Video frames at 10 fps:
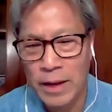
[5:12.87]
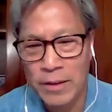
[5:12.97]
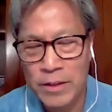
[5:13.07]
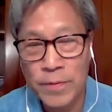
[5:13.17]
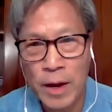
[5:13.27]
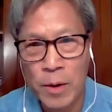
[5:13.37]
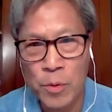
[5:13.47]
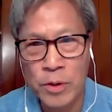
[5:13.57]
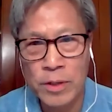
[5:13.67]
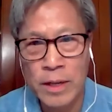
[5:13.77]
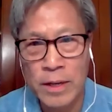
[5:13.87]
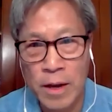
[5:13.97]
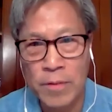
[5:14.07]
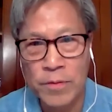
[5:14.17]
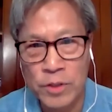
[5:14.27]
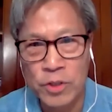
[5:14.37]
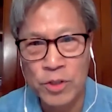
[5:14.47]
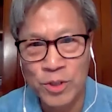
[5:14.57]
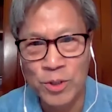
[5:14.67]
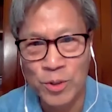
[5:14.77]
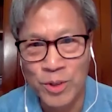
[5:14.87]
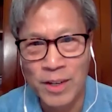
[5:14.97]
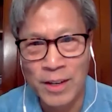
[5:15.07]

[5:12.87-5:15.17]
as if that weren't enough to do